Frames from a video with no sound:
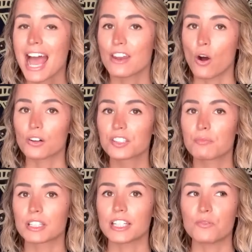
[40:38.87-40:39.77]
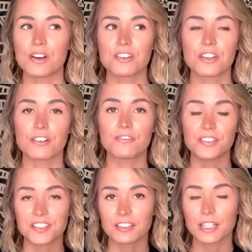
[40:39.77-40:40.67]
And ultimately, whether they're
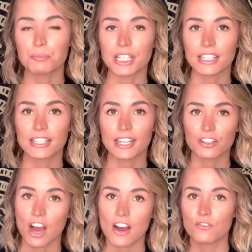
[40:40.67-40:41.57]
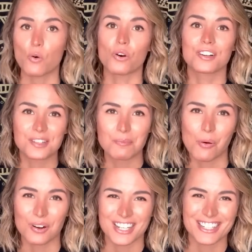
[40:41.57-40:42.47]
physically being kicked off or
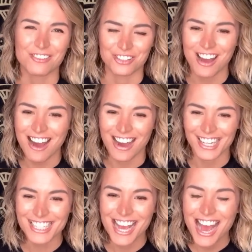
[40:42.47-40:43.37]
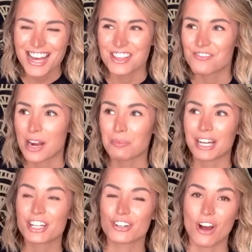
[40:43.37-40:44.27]
deported or not, the
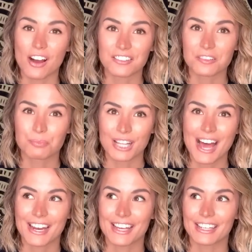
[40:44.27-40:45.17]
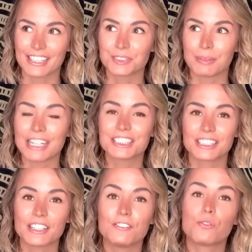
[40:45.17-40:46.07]
vibration on this planet is
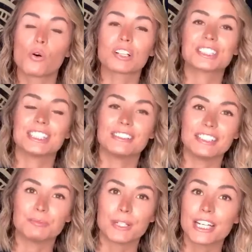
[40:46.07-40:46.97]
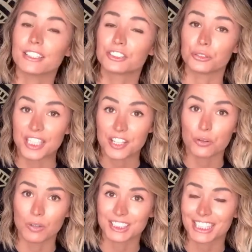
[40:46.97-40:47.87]
basically forcing these beings to
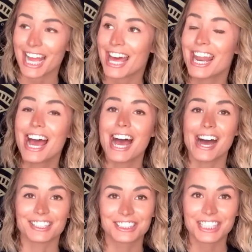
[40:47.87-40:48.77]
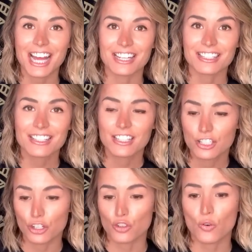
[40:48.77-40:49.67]
either, once again, ascend,
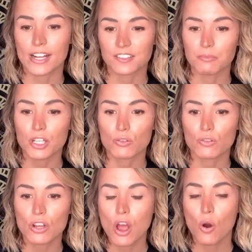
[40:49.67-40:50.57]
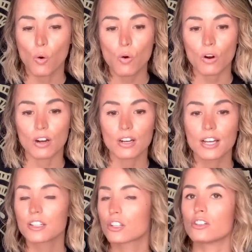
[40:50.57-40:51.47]
to transmute, or
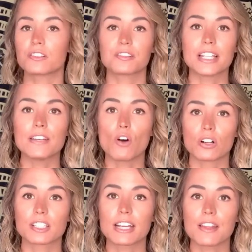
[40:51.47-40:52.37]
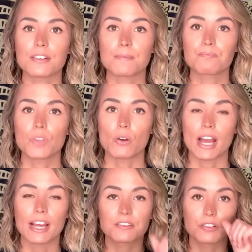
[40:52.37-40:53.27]
to just leave altogether.
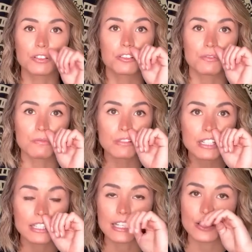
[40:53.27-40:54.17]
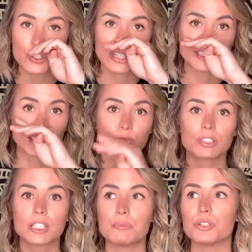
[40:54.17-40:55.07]
Okay, so there's this really interesting,
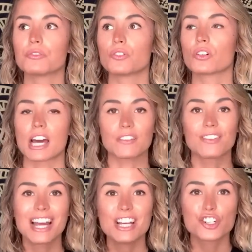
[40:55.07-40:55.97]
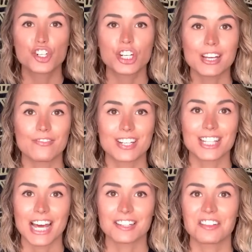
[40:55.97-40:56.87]
really beautiful kind of
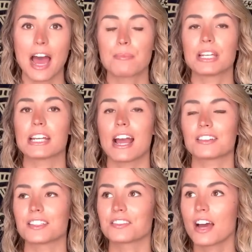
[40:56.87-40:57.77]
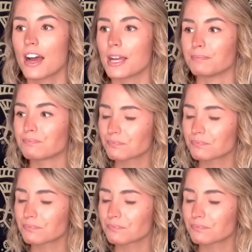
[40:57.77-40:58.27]
shift that is happening at this time.